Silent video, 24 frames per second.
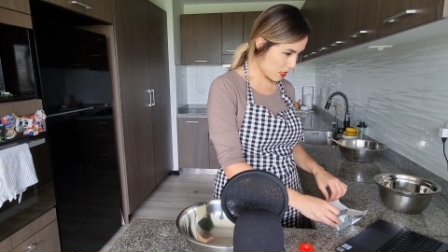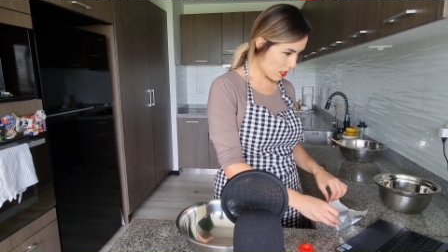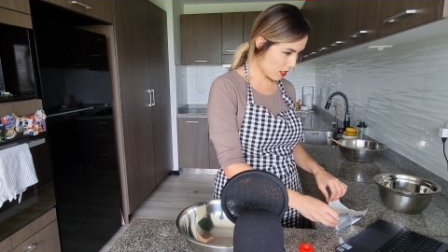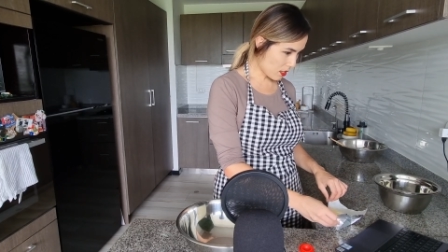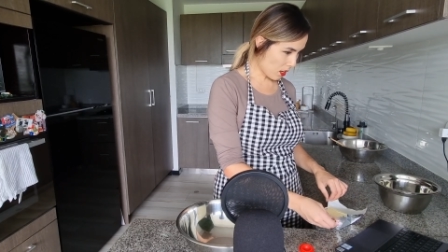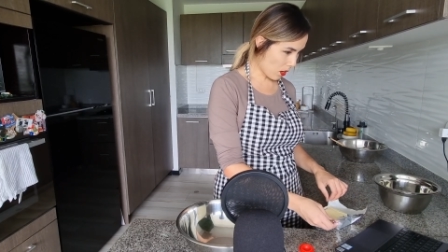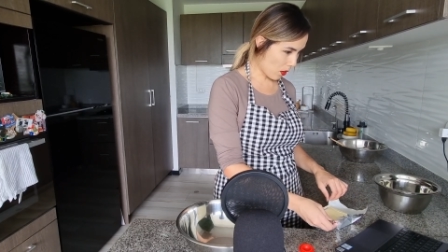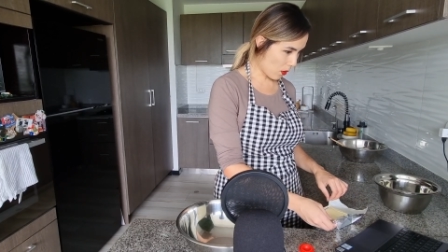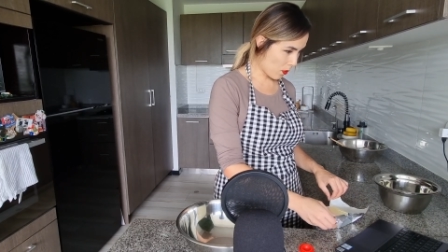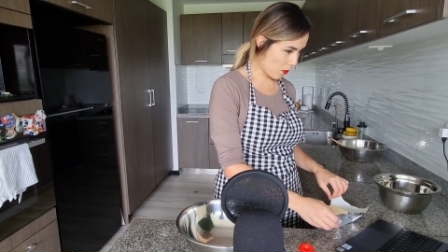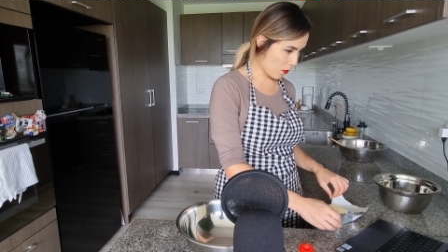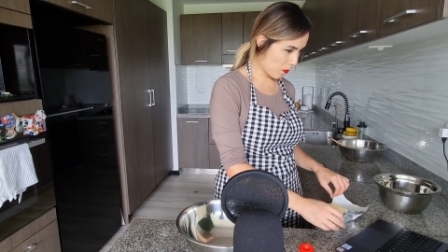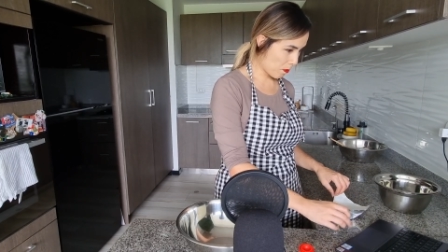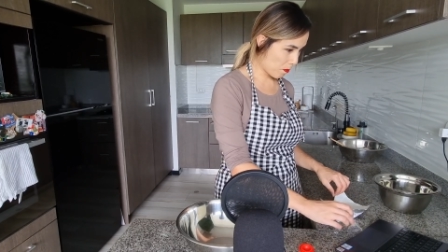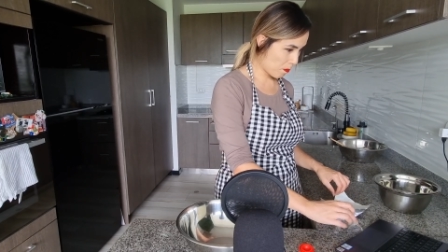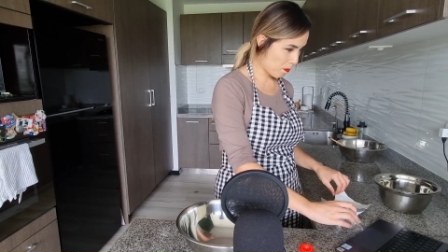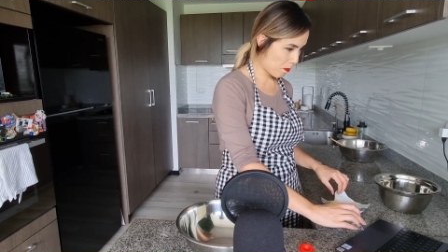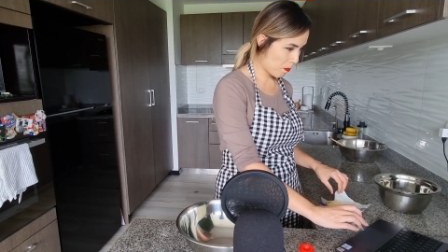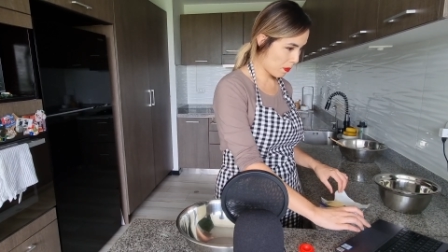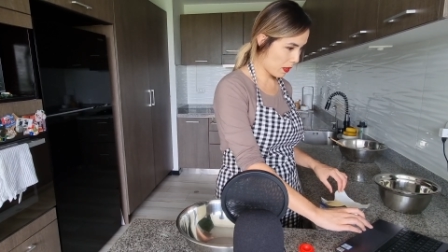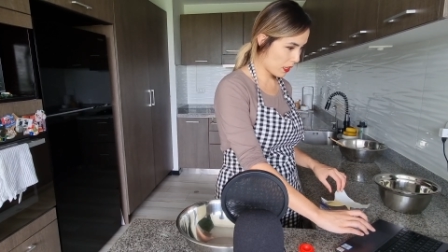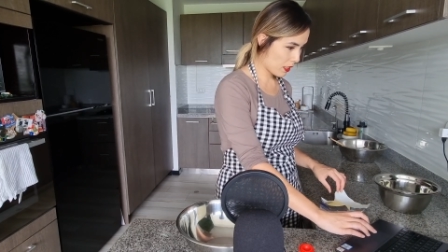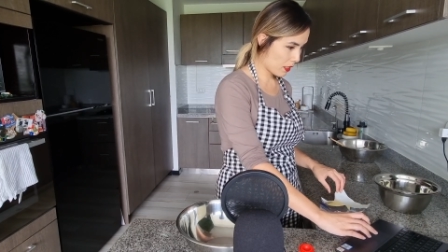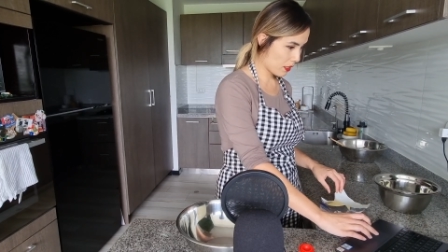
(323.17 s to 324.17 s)
So,
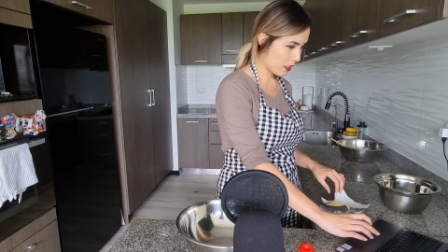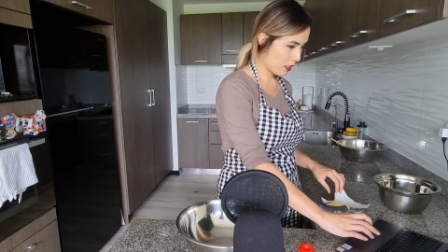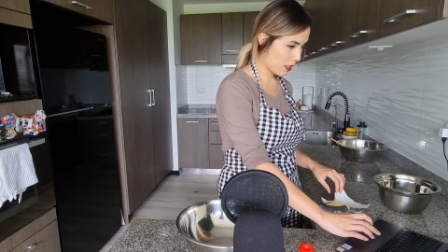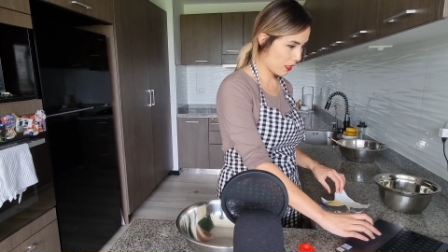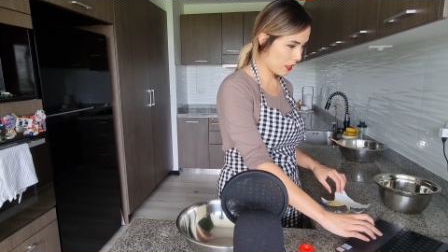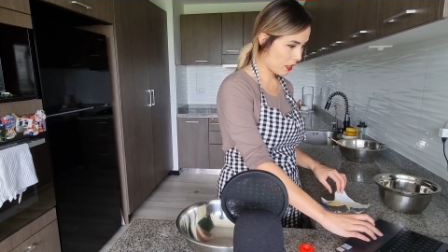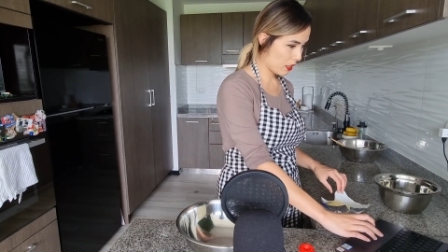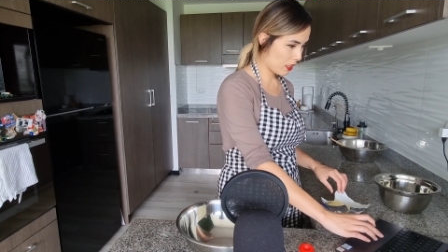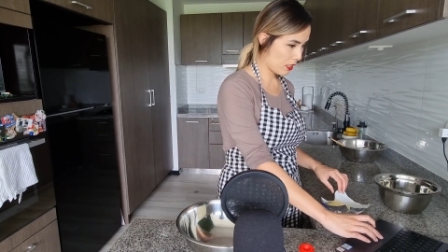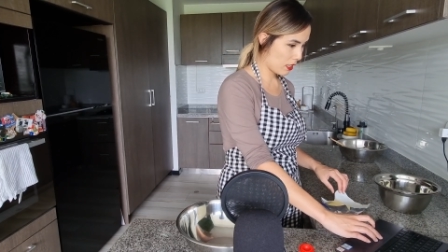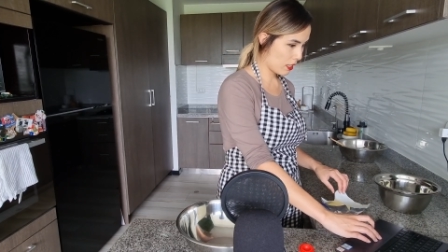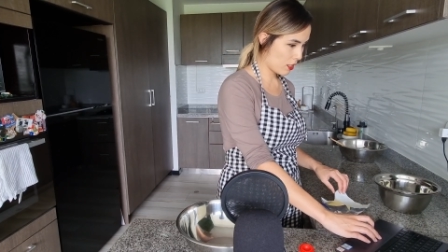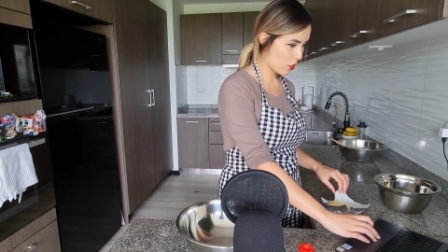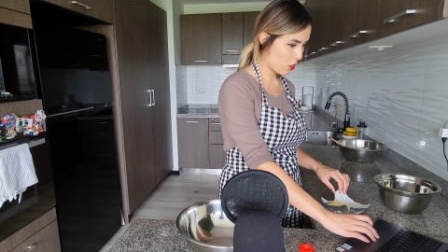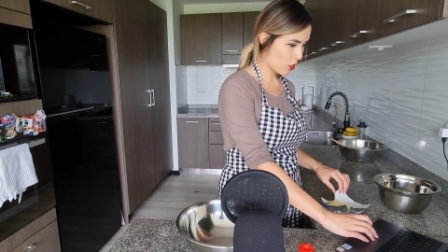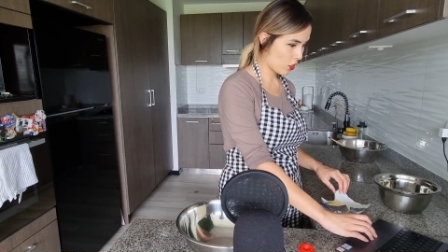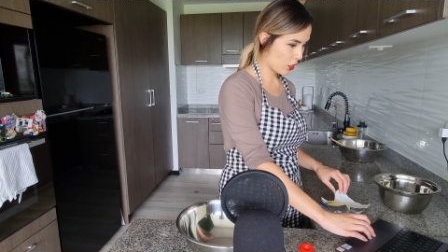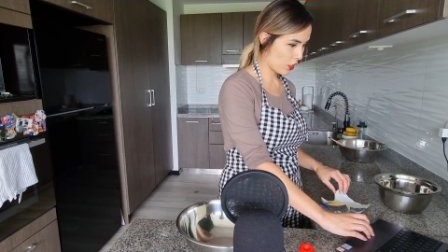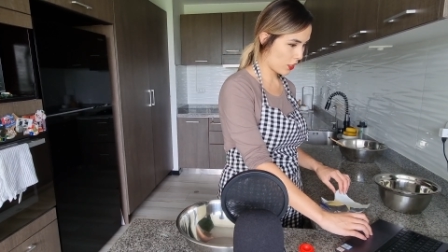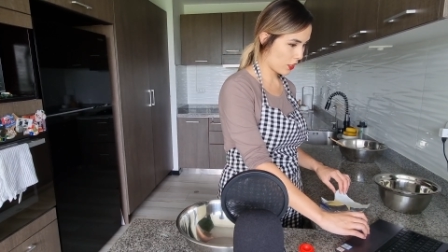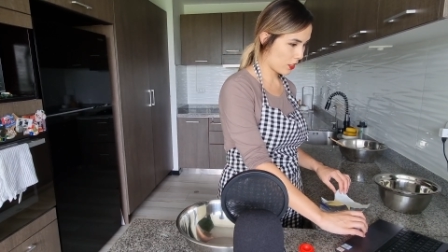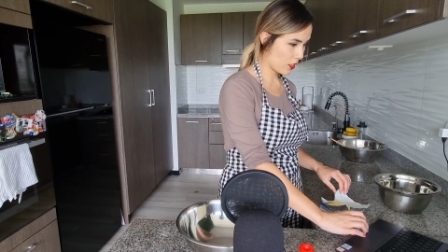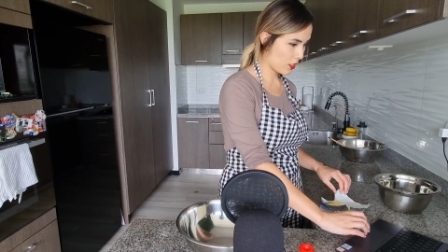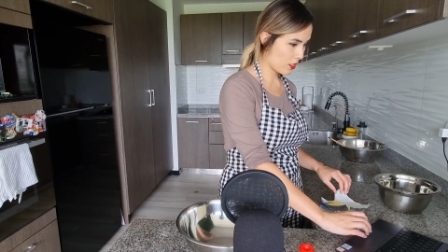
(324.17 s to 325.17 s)
butter and
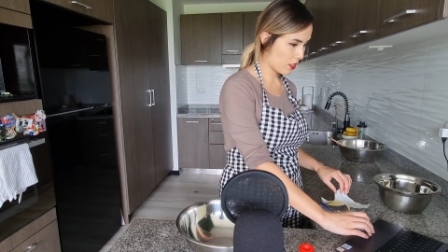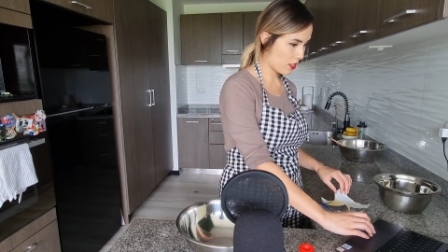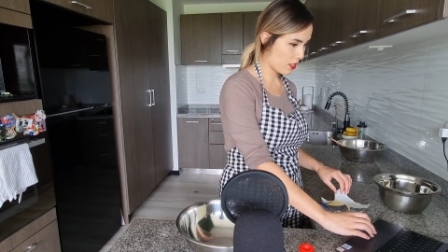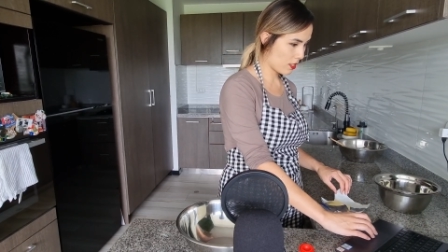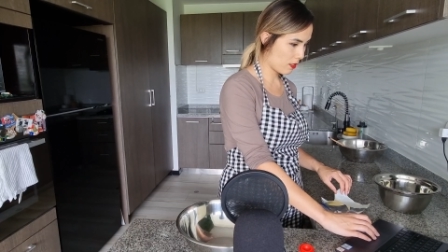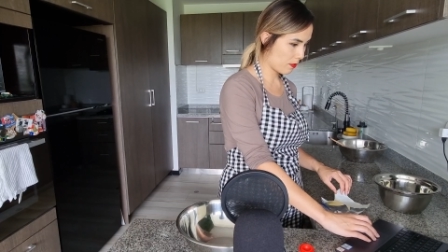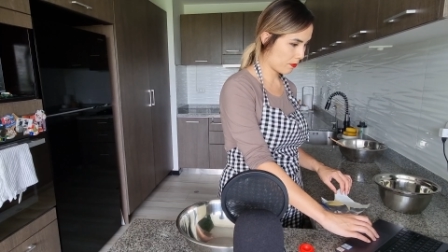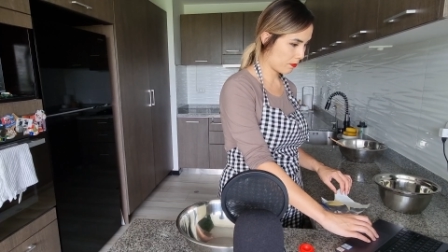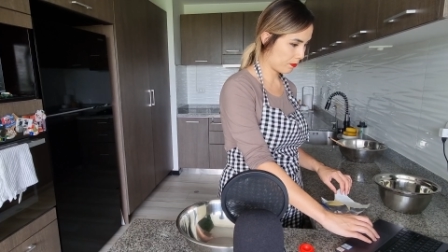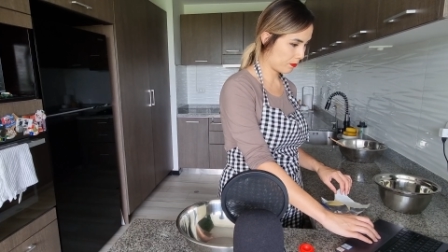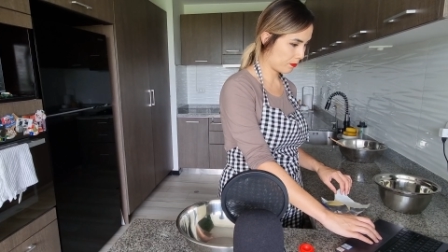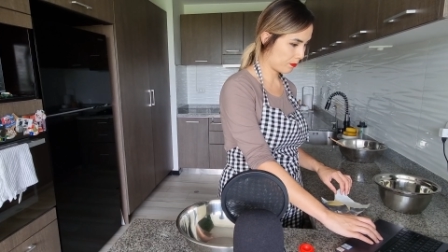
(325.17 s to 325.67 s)
sugars.